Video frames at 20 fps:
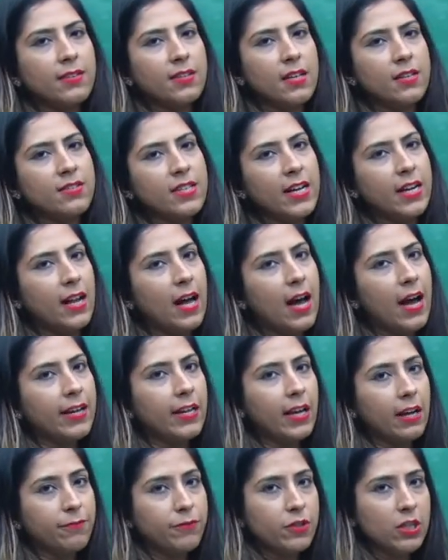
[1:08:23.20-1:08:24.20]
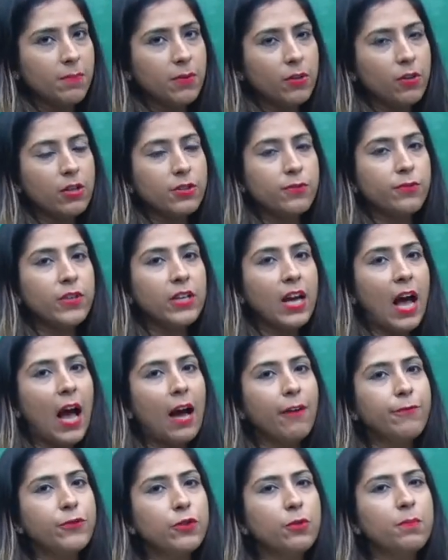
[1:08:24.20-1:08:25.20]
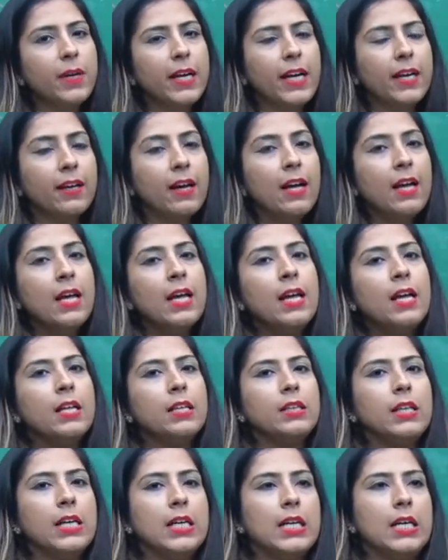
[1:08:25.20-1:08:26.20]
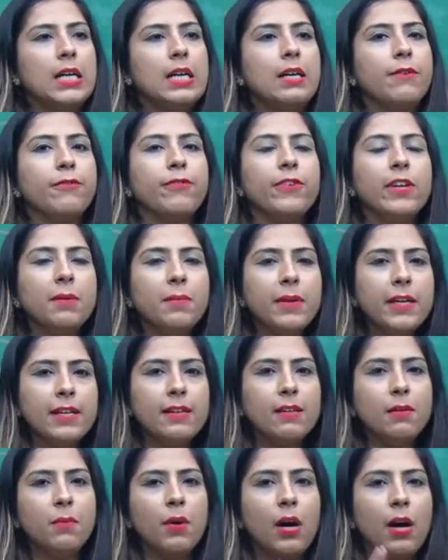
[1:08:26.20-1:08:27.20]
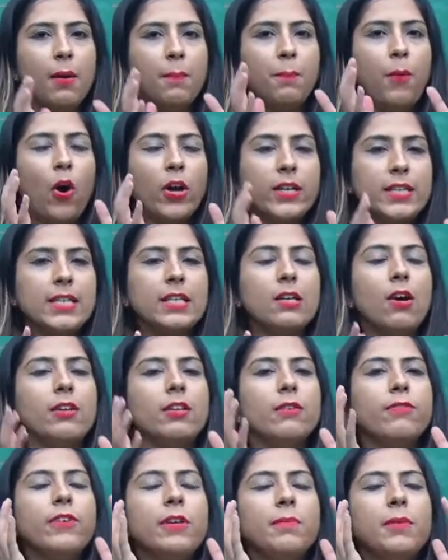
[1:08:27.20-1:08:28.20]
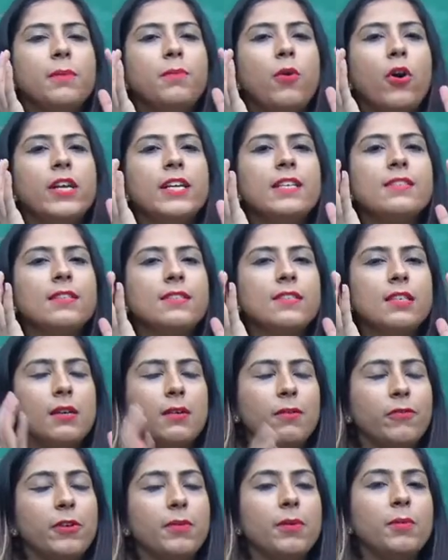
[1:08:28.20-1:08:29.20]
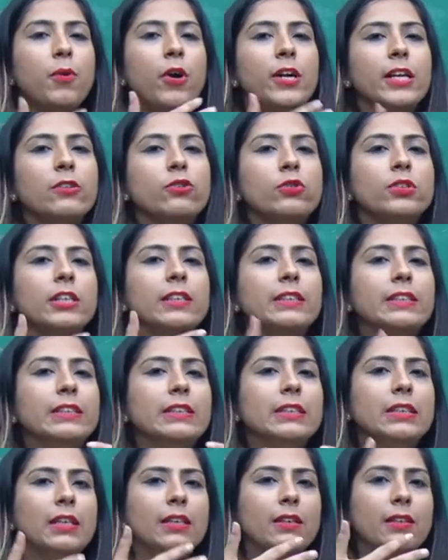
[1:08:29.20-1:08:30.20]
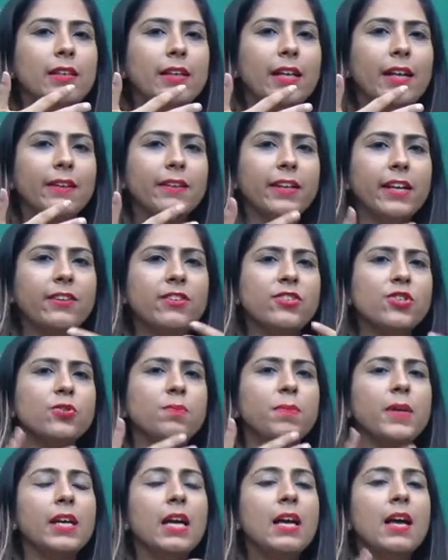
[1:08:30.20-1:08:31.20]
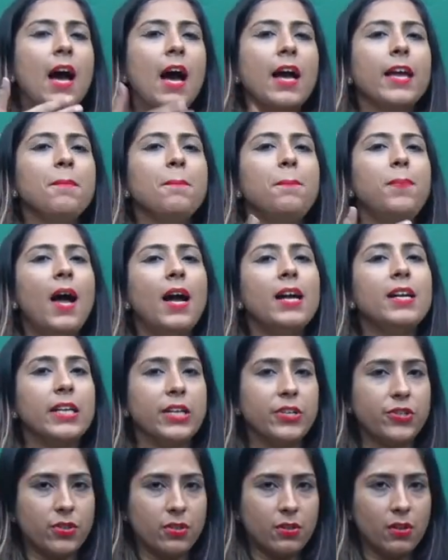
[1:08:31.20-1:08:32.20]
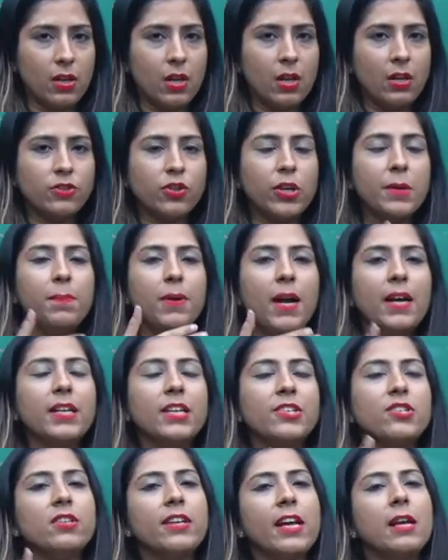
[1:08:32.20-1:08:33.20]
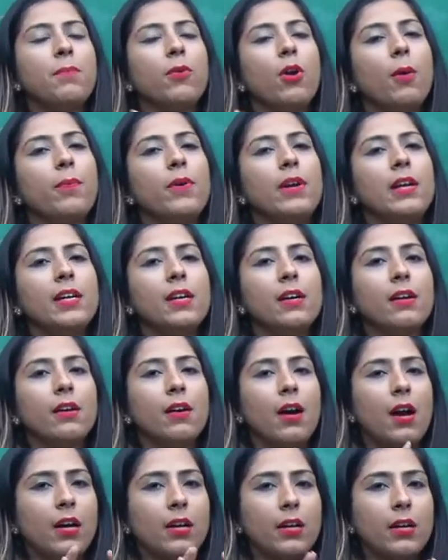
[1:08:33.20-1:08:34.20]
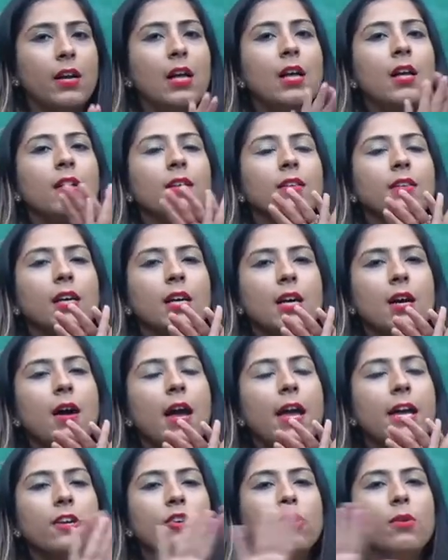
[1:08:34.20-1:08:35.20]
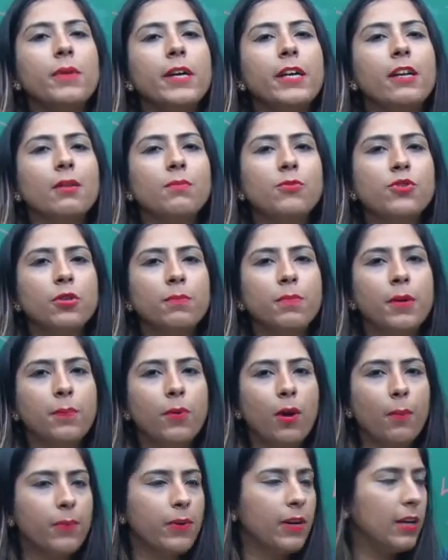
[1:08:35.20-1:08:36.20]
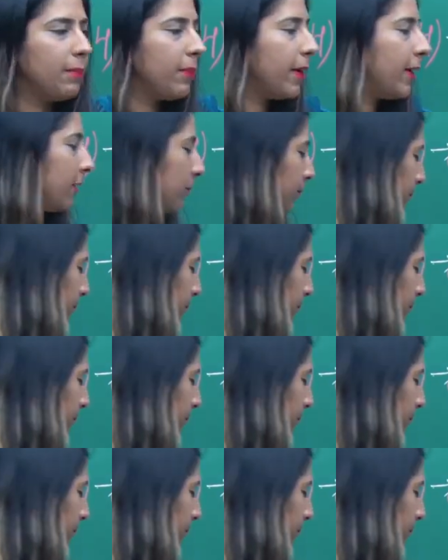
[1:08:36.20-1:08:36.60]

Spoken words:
is a ZIFT, because we have to make the female body or the female body so that there should be an implantation. So implantation can properly occur. The endometrium should be properly made.